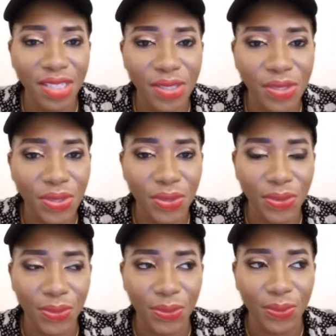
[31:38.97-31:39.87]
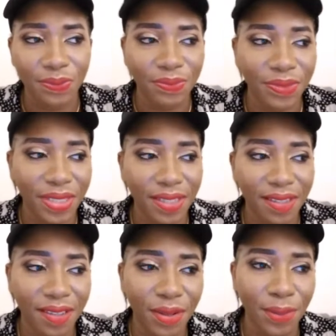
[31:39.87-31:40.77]
So,
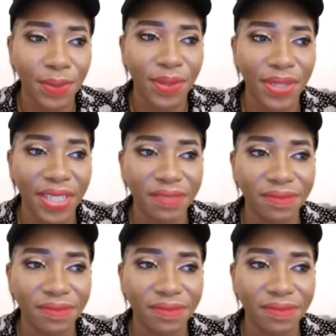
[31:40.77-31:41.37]
Oboloya.